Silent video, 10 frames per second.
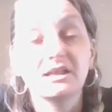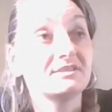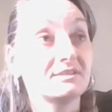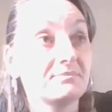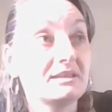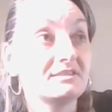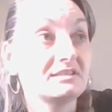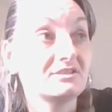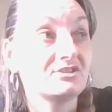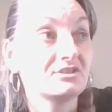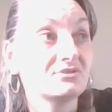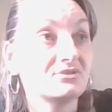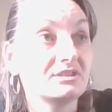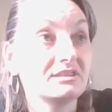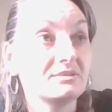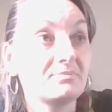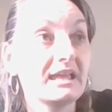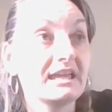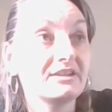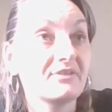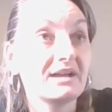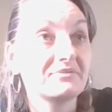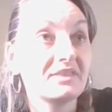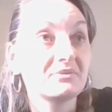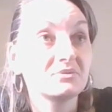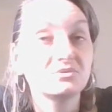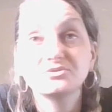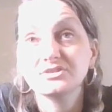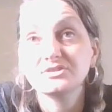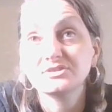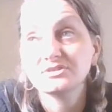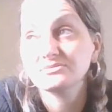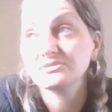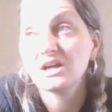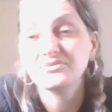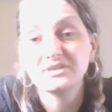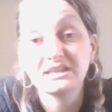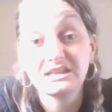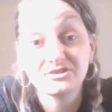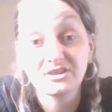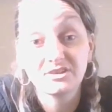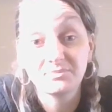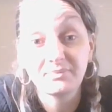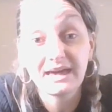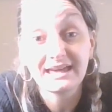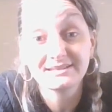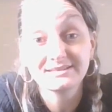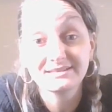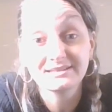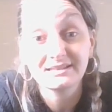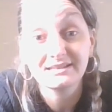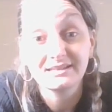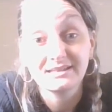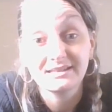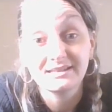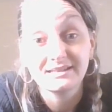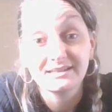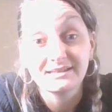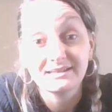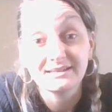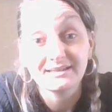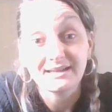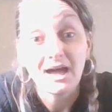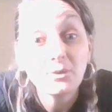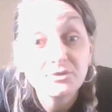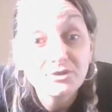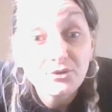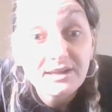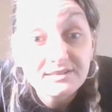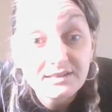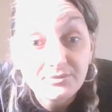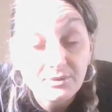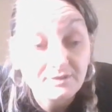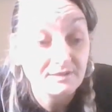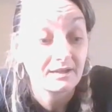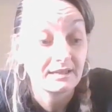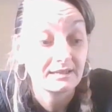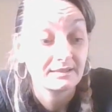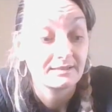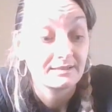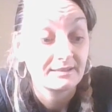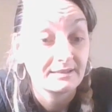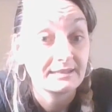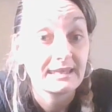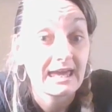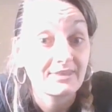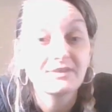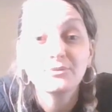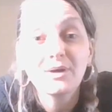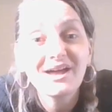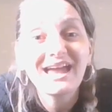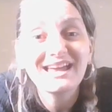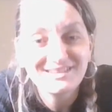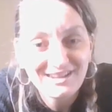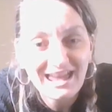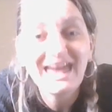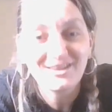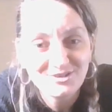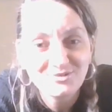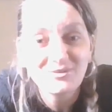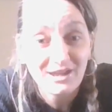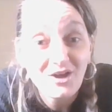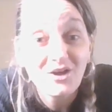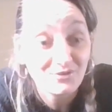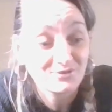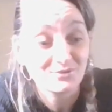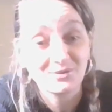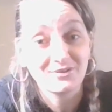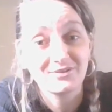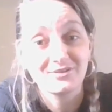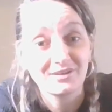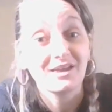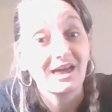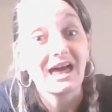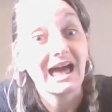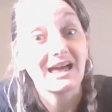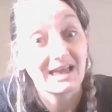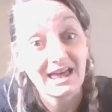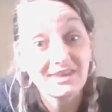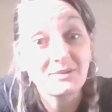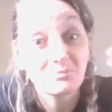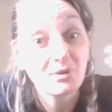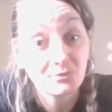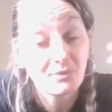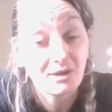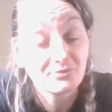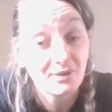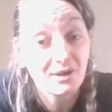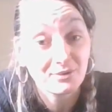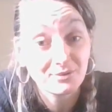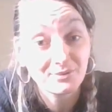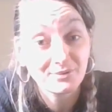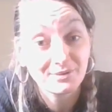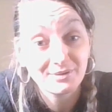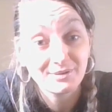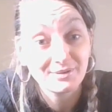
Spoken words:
Like demented children in the playground, they're all just covering each other's backs. I was aggressive, was I? Yeah, that's why I had an x-ray afterwards and they broke my phone.